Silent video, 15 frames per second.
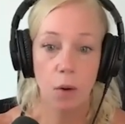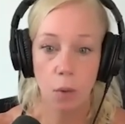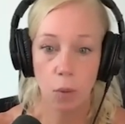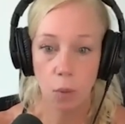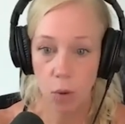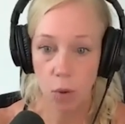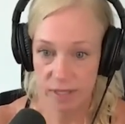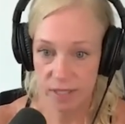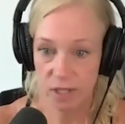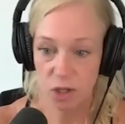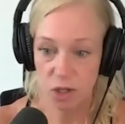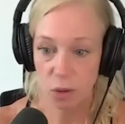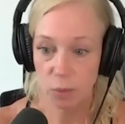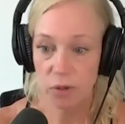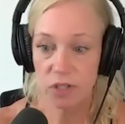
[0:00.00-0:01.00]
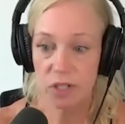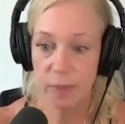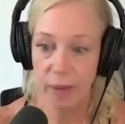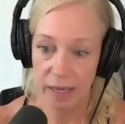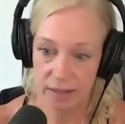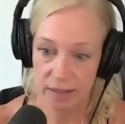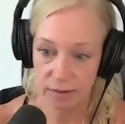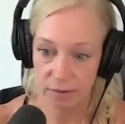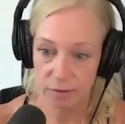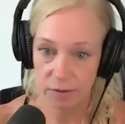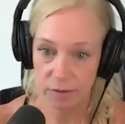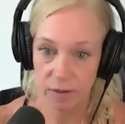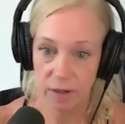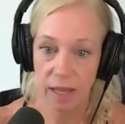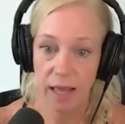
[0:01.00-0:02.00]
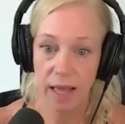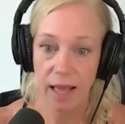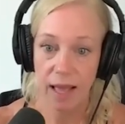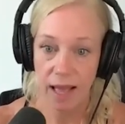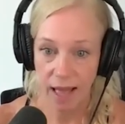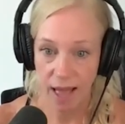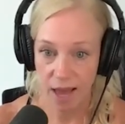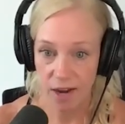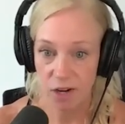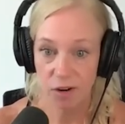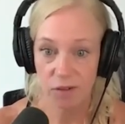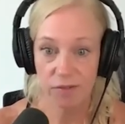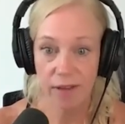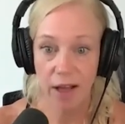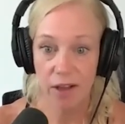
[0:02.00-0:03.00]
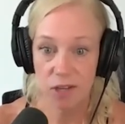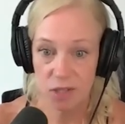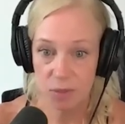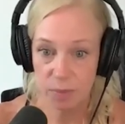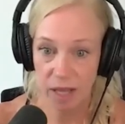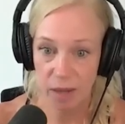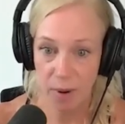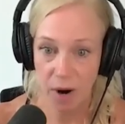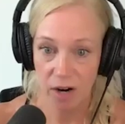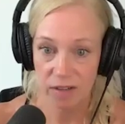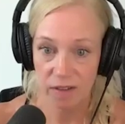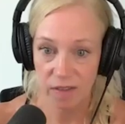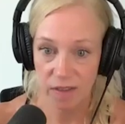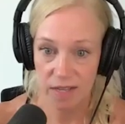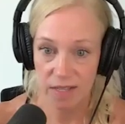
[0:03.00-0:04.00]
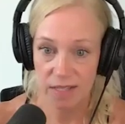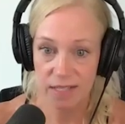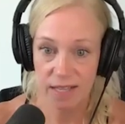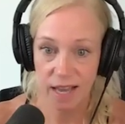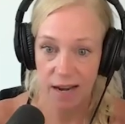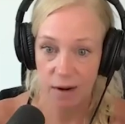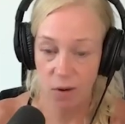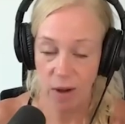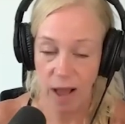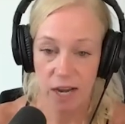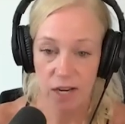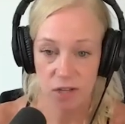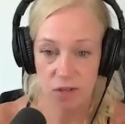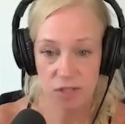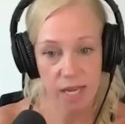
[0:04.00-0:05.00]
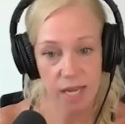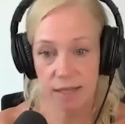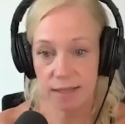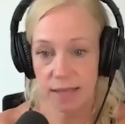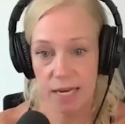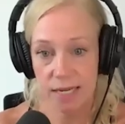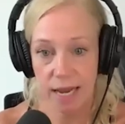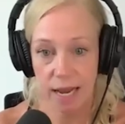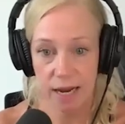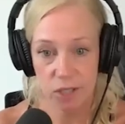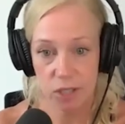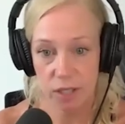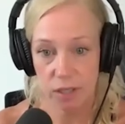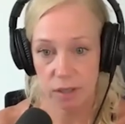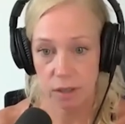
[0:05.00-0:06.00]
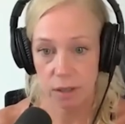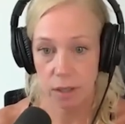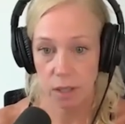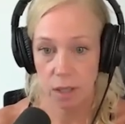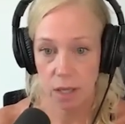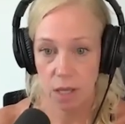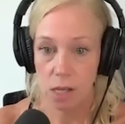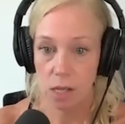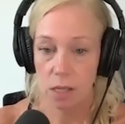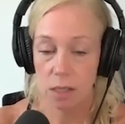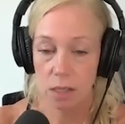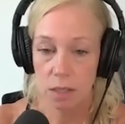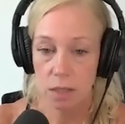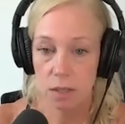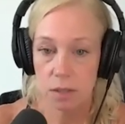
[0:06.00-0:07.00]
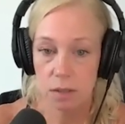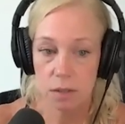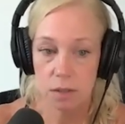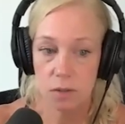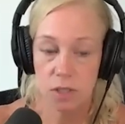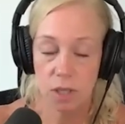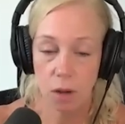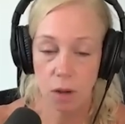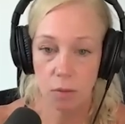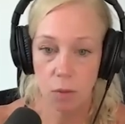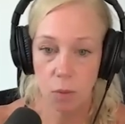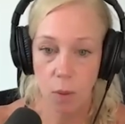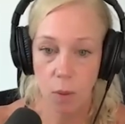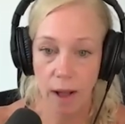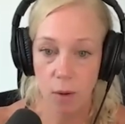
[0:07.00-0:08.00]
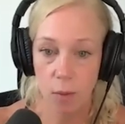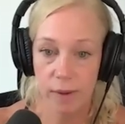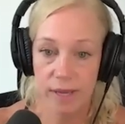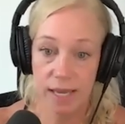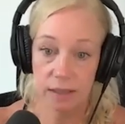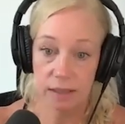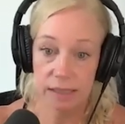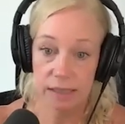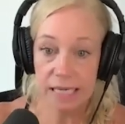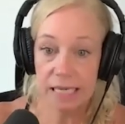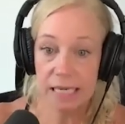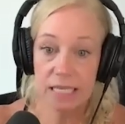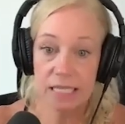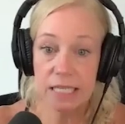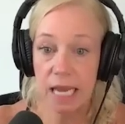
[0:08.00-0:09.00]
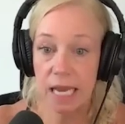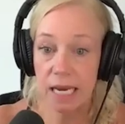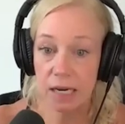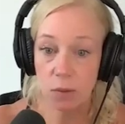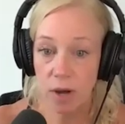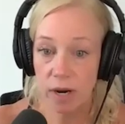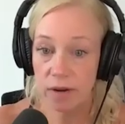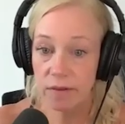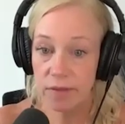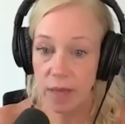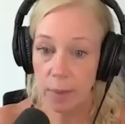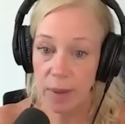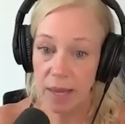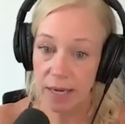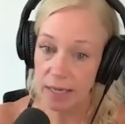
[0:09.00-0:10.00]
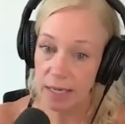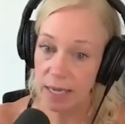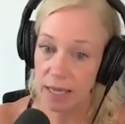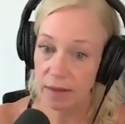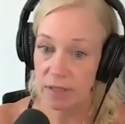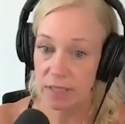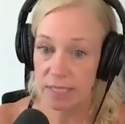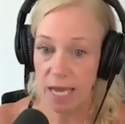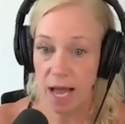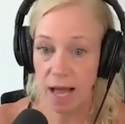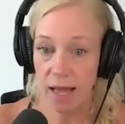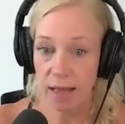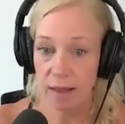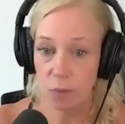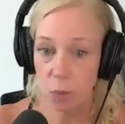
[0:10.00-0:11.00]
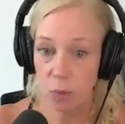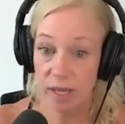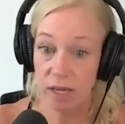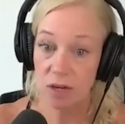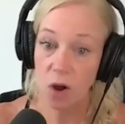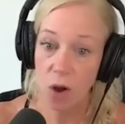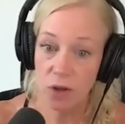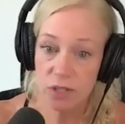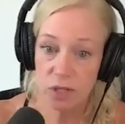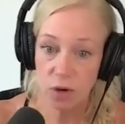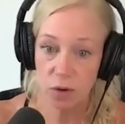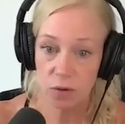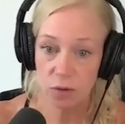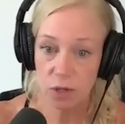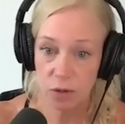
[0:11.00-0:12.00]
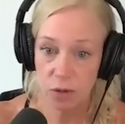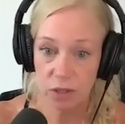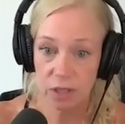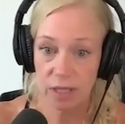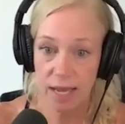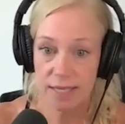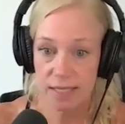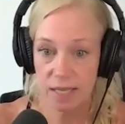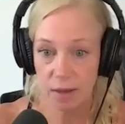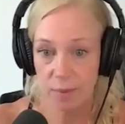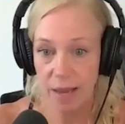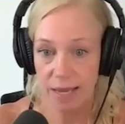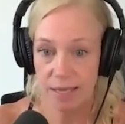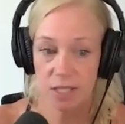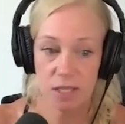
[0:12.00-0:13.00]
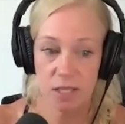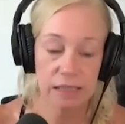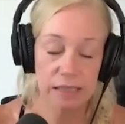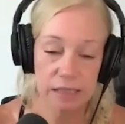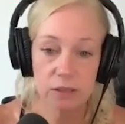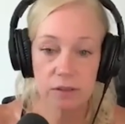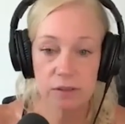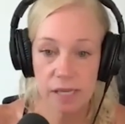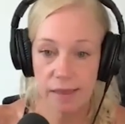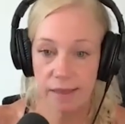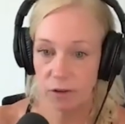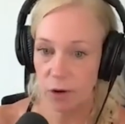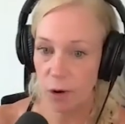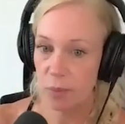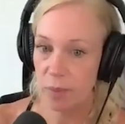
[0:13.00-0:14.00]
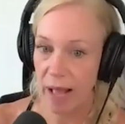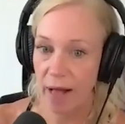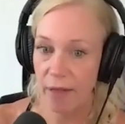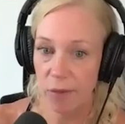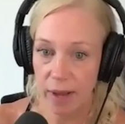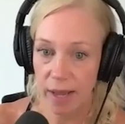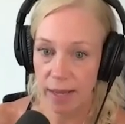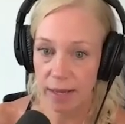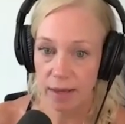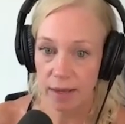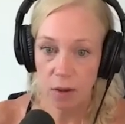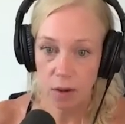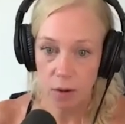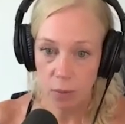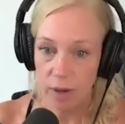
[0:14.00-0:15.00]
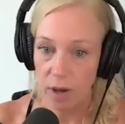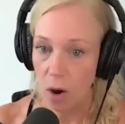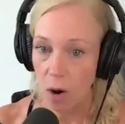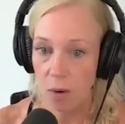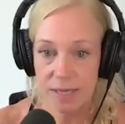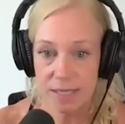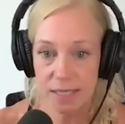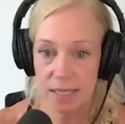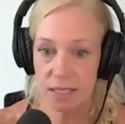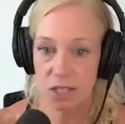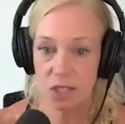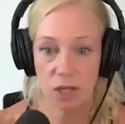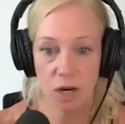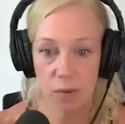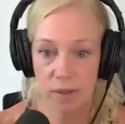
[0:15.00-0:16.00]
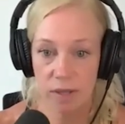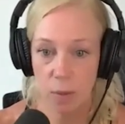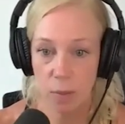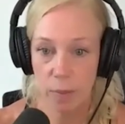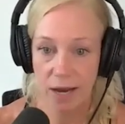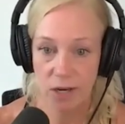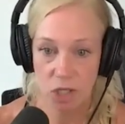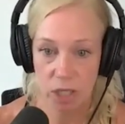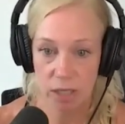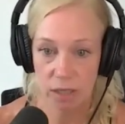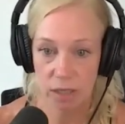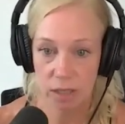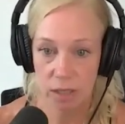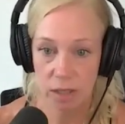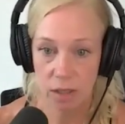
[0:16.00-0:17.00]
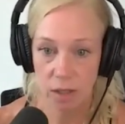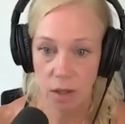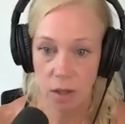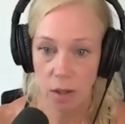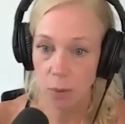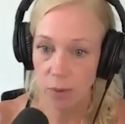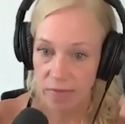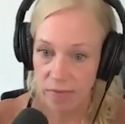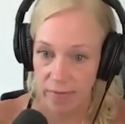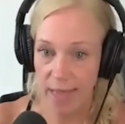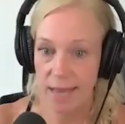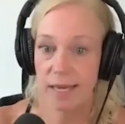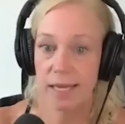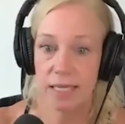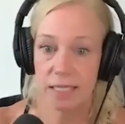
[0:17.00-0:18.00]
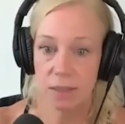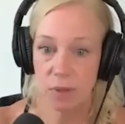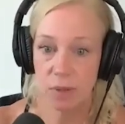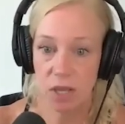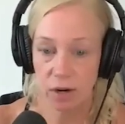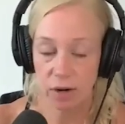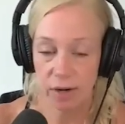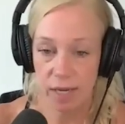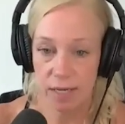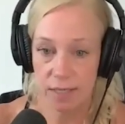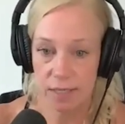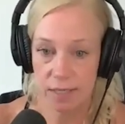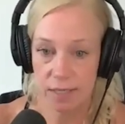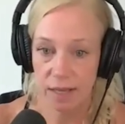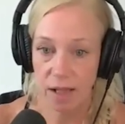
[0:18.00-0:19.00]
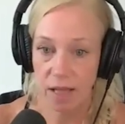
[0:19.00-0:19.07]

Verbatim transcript: what's the new perspective how do your values play a part in this and how do you take aligned action so while we can lean into any one of them at any given time, we can also utilize them as literally their own pathway. We always need to start with compassion. We then get to be curious.